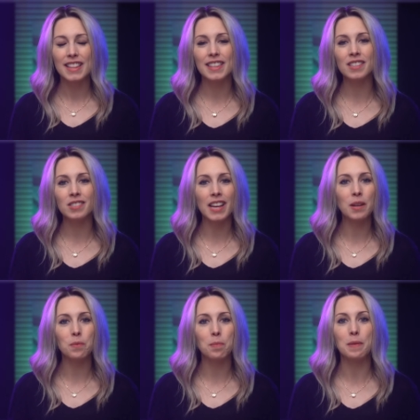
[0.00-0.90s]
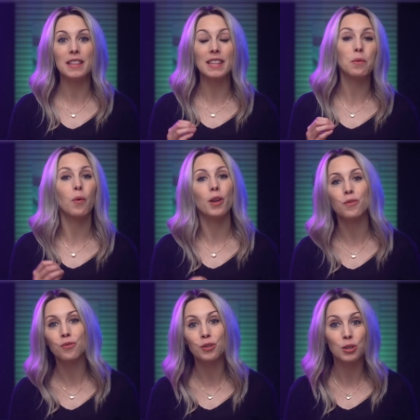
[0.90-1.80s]
this saint would be the
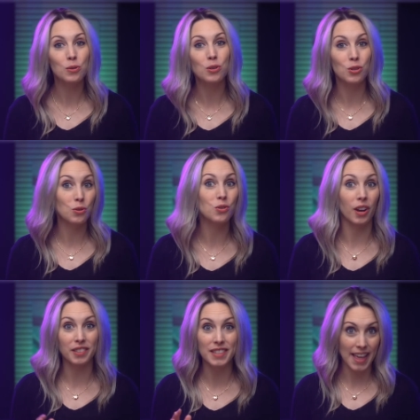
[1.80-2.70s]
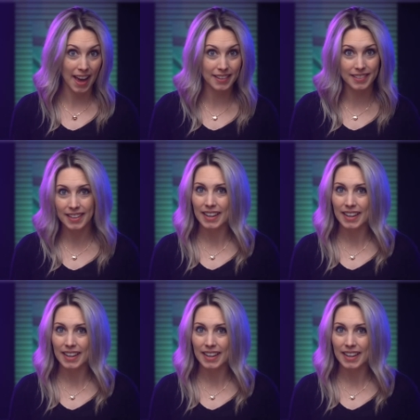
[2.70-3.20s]
one for you to do just that.